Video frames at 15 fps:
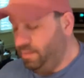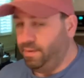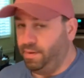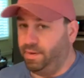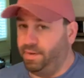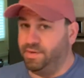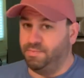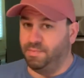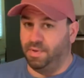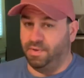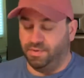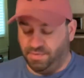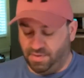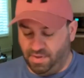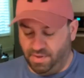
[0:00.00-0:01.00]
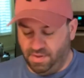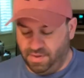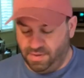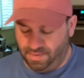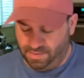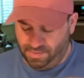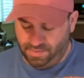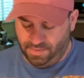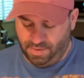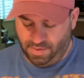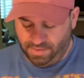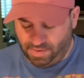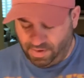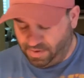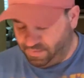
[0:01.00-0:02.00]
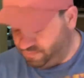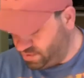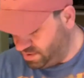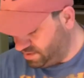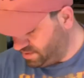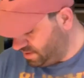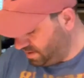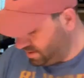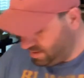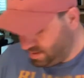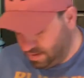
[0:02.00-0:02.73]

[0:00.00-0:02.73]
It is Mother's Day, as I have just said.